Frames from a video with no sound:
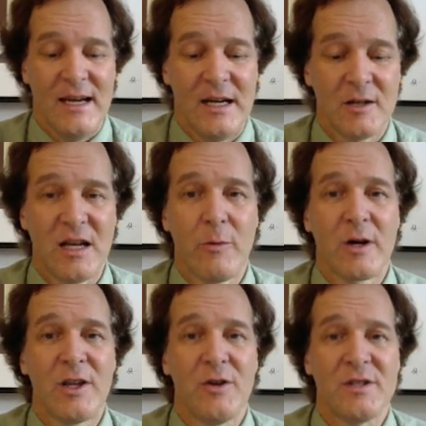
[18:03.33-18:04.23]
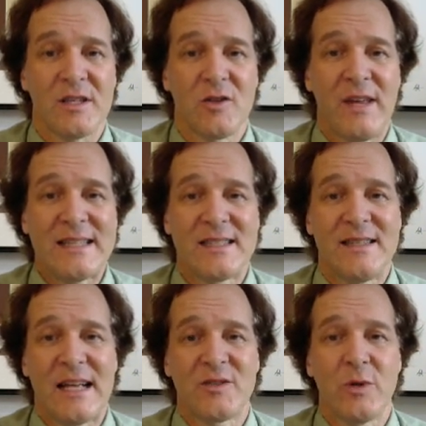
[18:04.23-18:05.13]
And here's how we're going to use this. So
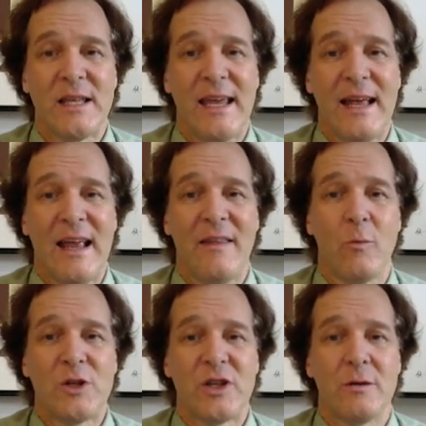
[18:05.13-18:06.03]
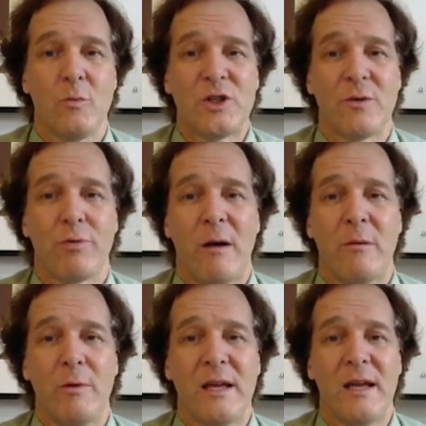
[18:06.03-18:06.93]
that's really it. And then we should
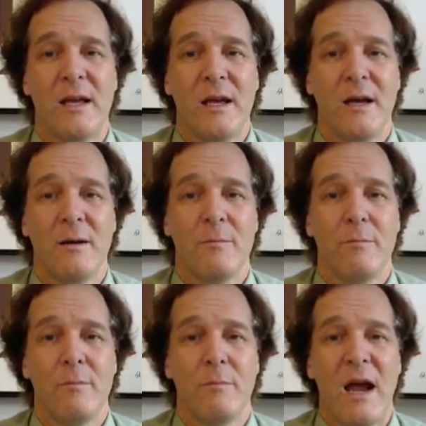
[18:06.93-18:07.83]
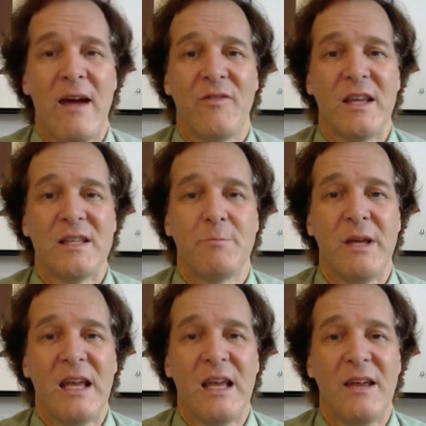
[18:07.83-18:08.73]
probably have these
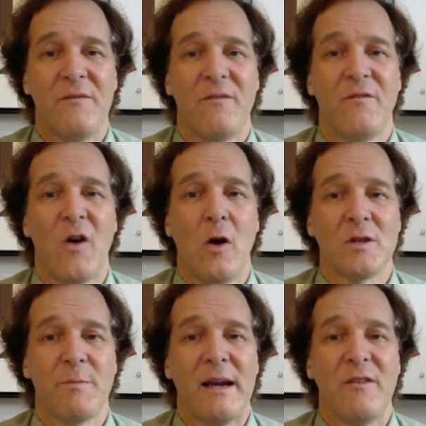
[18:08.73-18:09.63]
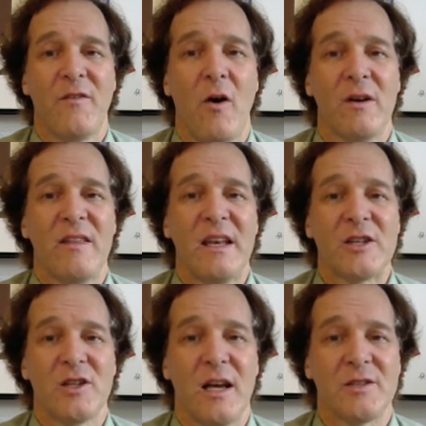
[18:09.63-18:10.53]
be false by default in the
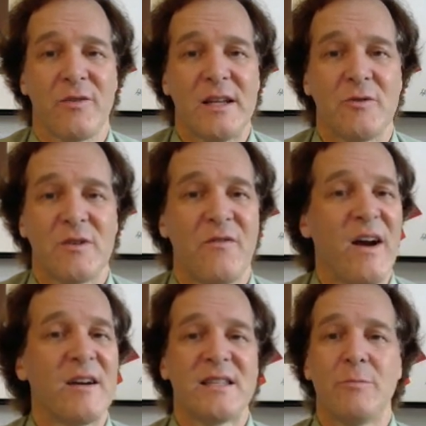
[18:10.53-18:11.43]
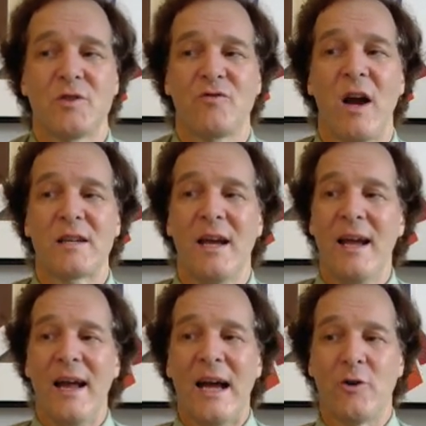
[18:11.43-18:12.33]
initializer, right? So it's a very simple struct.
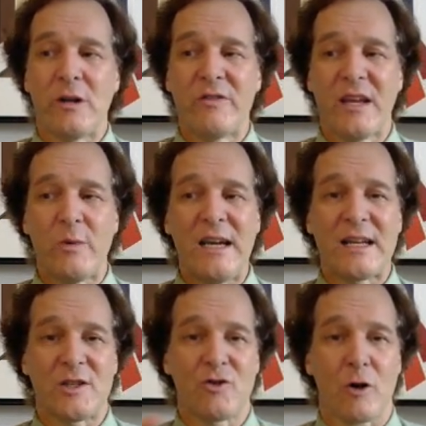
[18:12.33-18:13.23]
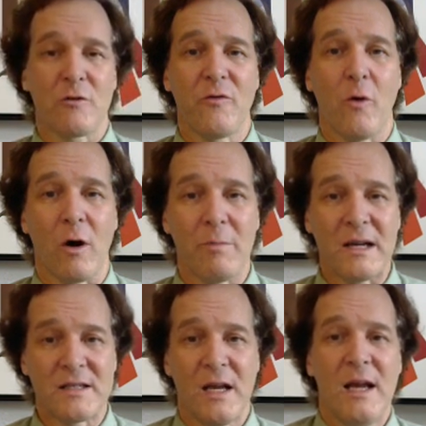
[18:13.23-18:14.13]
I don't even think we need a constructor for it
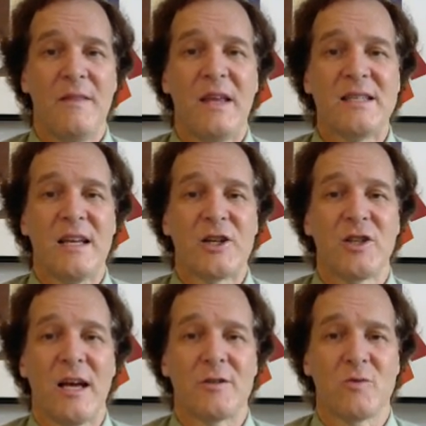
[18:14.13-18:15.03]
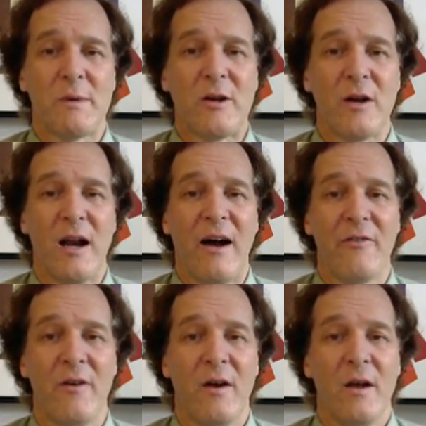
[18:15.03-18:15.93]
because these initializers will be good
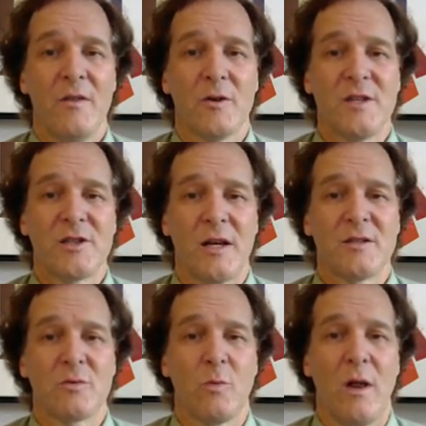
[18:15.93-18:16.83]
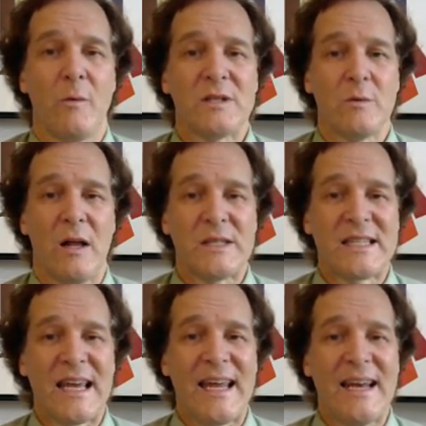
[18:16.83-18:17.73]
enough. Those initializers will always
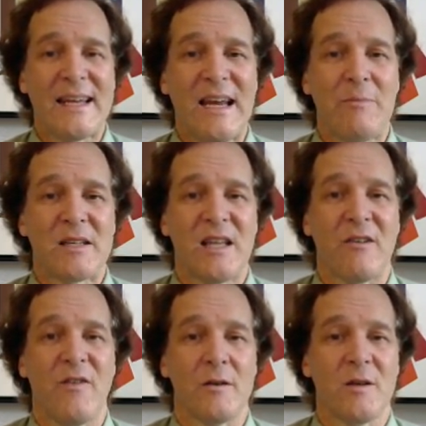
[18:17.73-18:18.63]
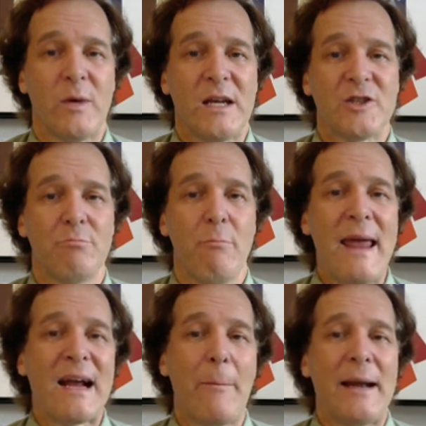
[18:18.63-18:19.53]
kick in and keep this thing false. So we could just
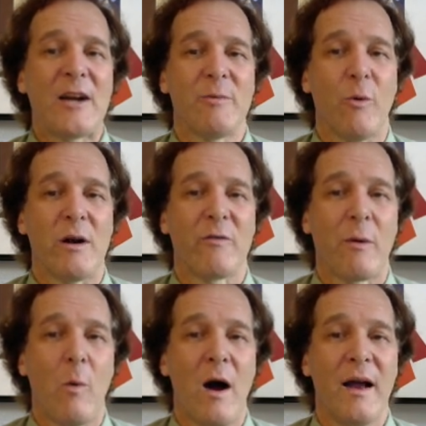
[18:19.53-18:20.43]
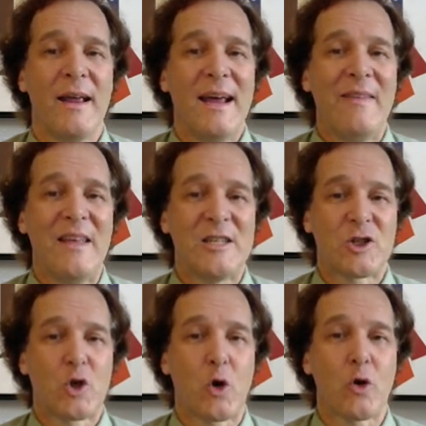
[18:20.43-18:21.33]
make up an attribute whenever we want and then
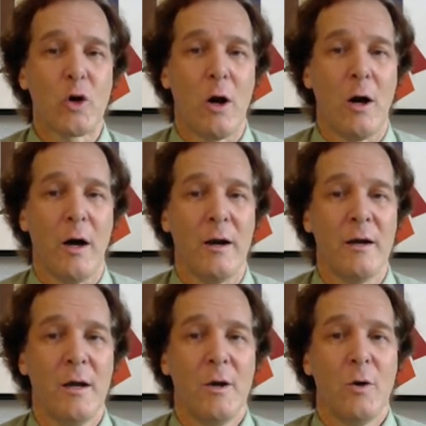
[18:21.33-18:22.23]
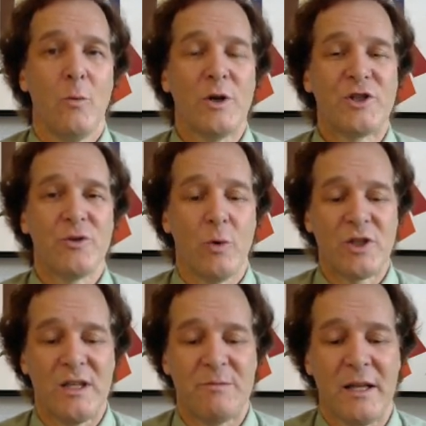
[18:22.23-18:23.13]
just turn on which
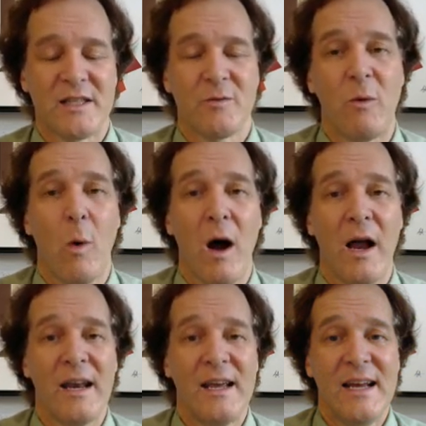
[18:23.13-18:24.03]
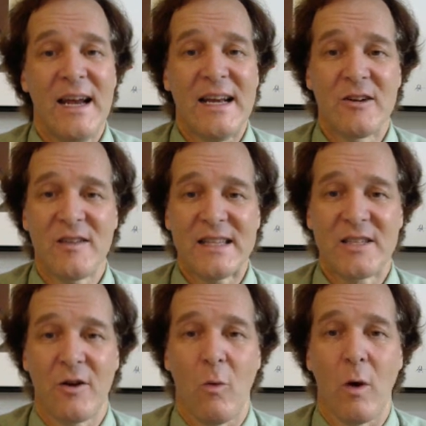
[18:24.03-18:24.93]
of these bits we want. And here's how that's
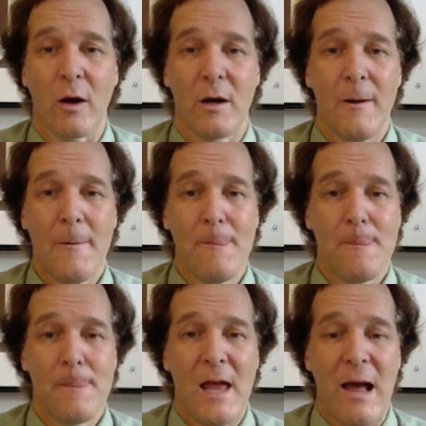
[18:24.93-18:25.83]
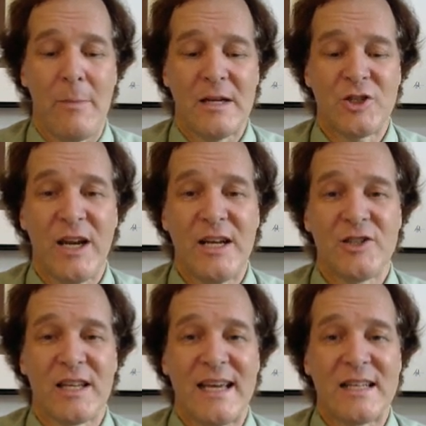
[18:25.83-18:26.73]
going to work. I'm going to
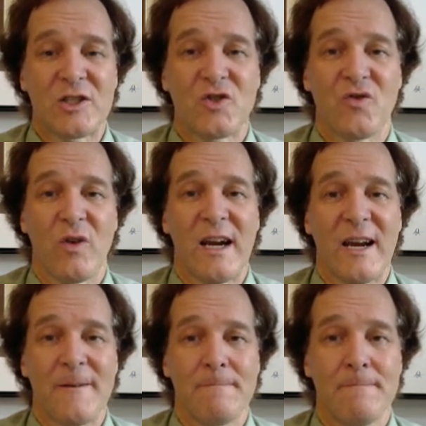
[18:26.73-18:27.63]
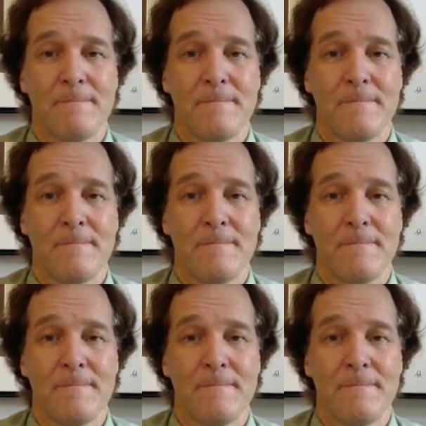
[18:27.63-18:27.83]
change the get string